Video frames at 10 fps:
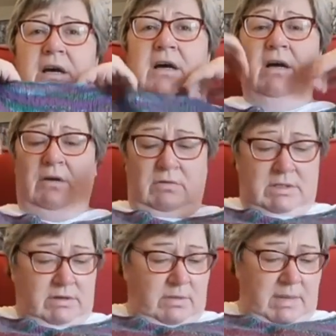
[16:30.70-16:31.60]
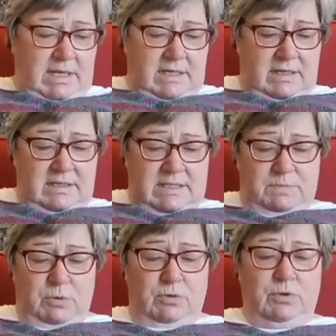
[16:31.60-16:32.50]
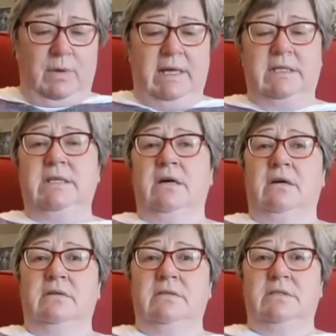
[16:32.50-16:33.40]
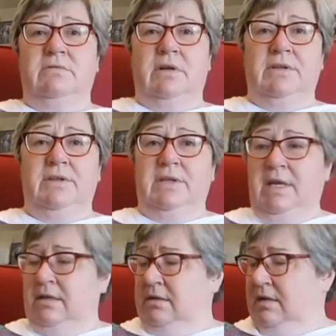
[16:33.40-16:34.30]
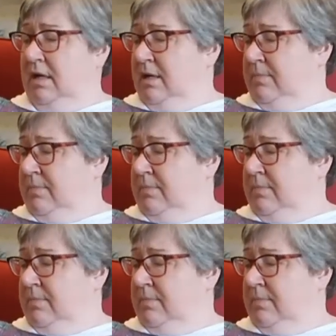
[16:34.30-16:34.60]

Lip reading: Also, I made it in sport weight yarns rather than